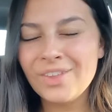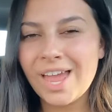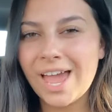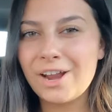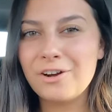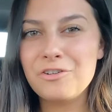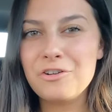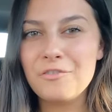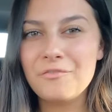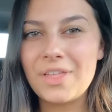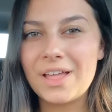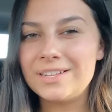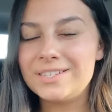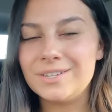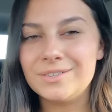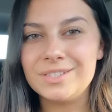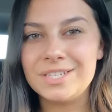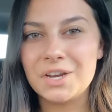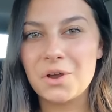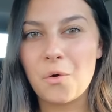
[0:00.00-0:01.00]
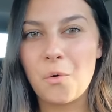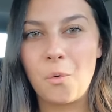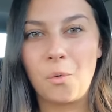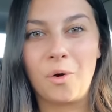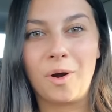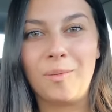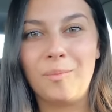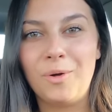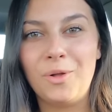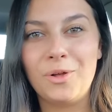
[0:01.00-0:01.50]
I don't know if that sounds like
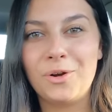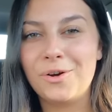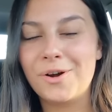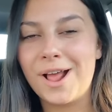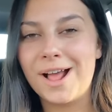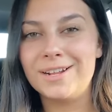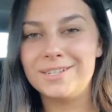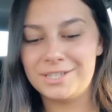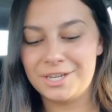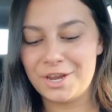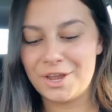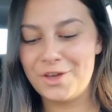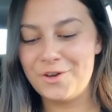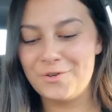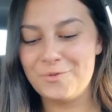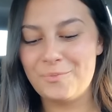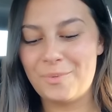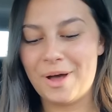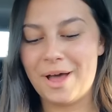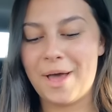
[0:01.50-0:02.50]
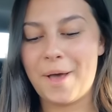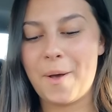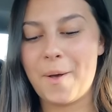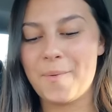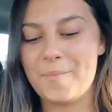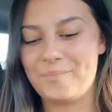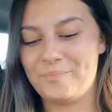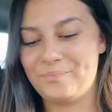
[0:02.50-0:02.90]
horrible or not to you, but